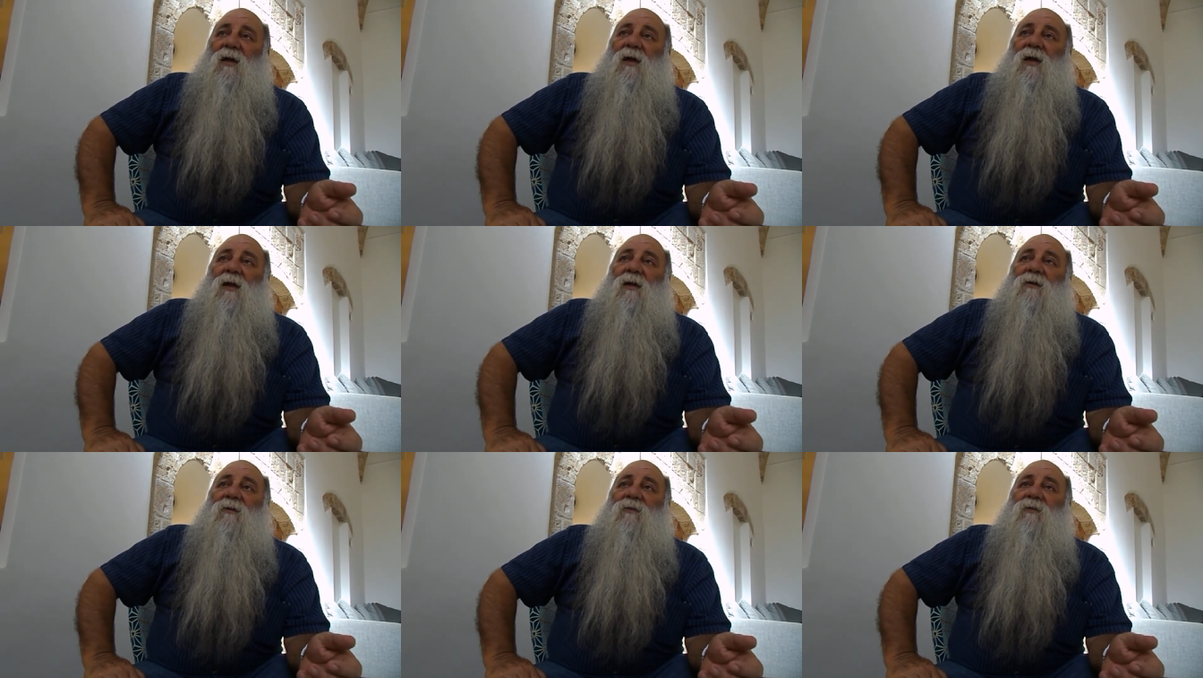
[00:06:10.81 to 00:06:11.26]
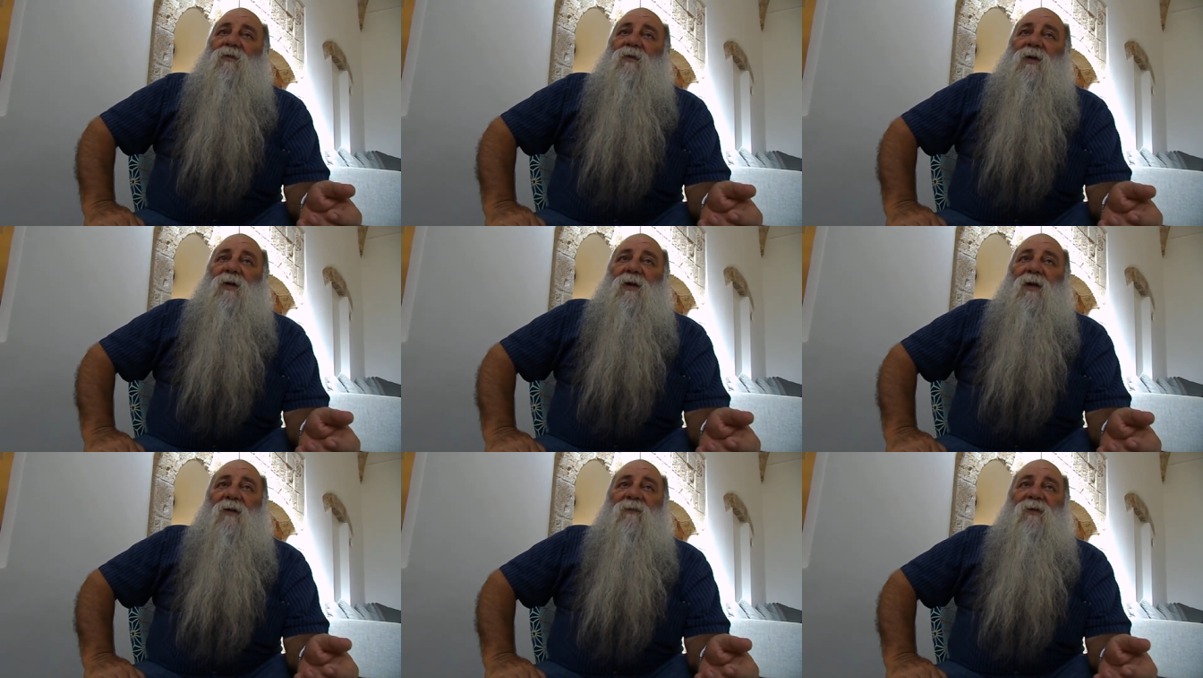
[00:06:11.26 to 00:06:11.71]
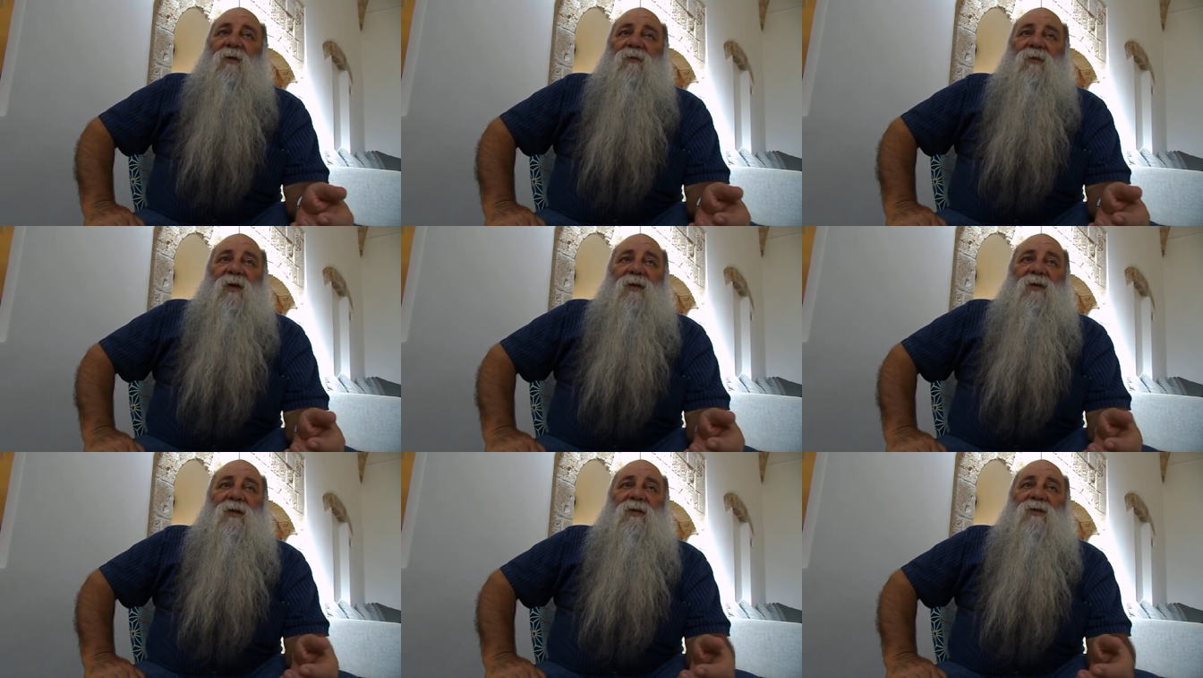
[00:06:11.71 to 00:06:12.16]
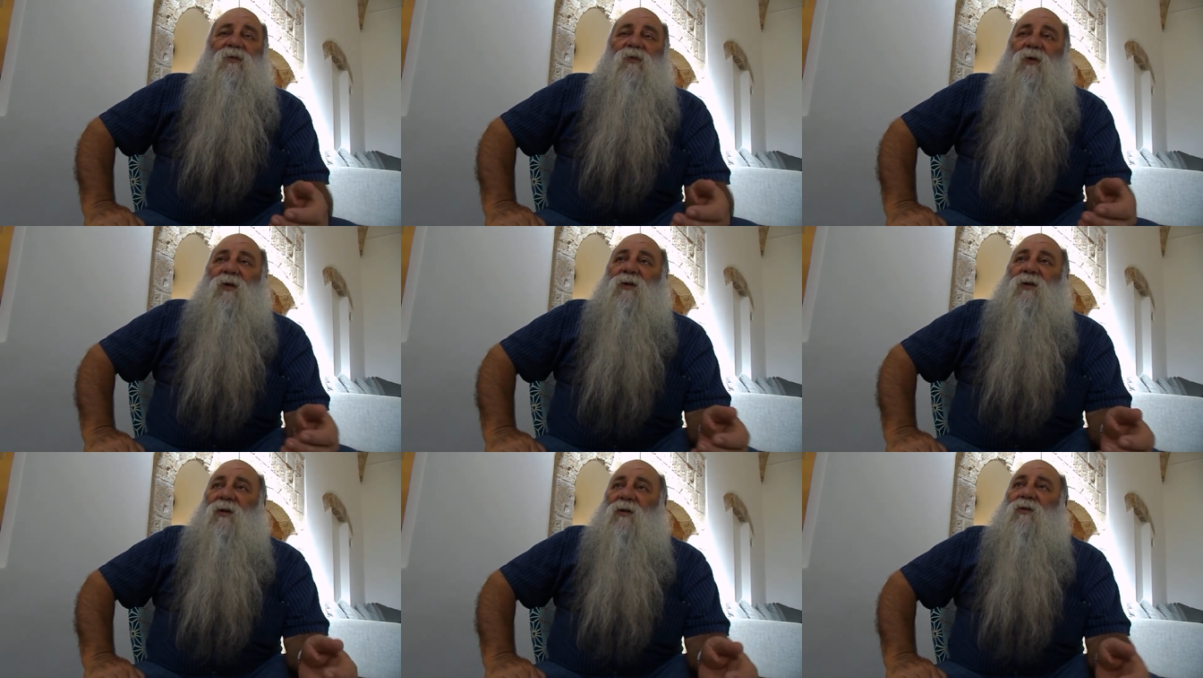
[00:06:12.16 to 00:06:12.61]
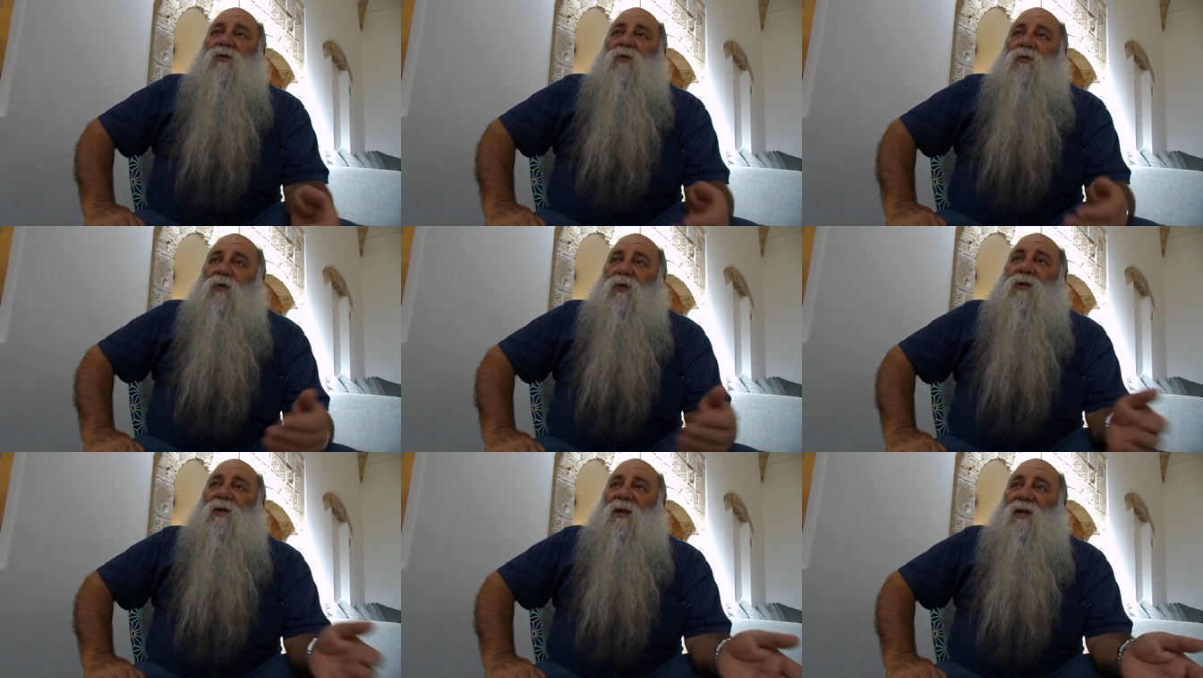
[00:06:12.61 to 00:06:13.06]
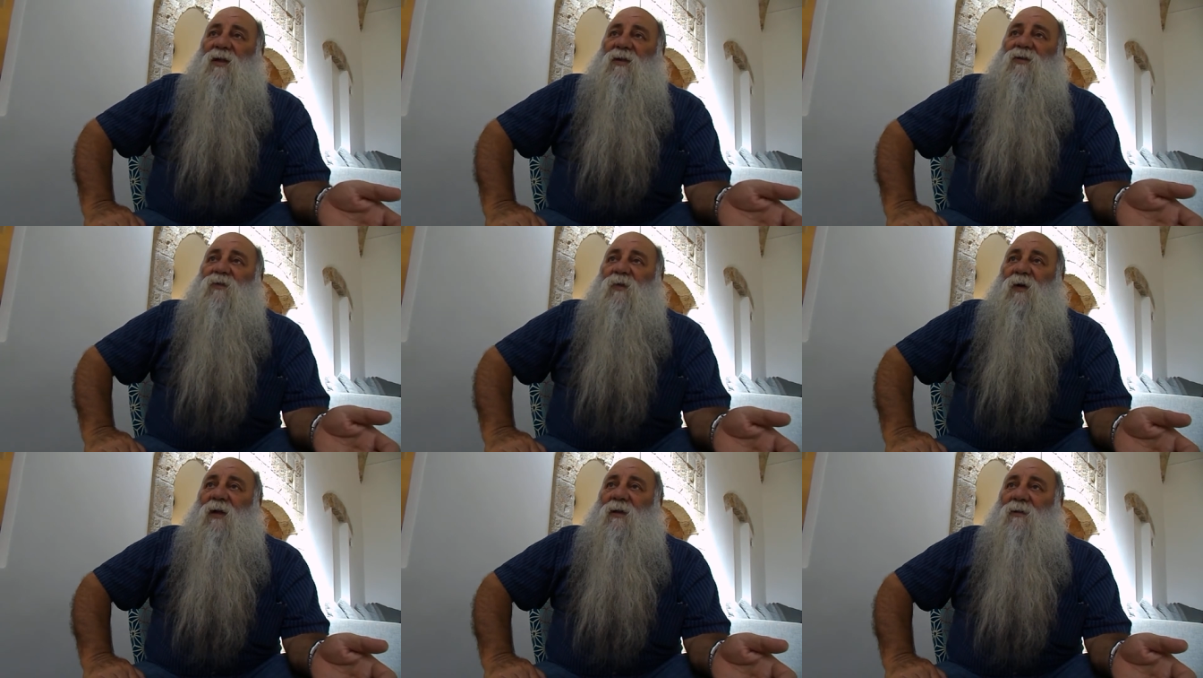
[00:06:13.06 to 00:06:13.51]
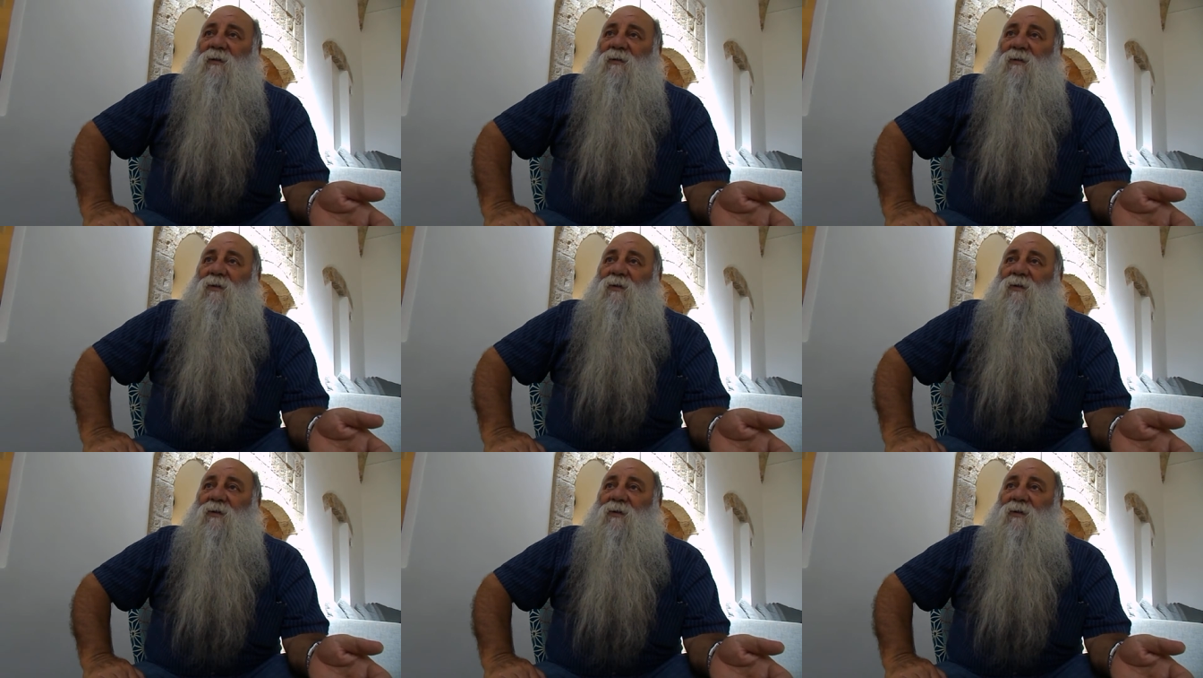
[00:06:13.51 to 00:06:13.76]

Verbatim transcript: and when everybody is working, you're working as well.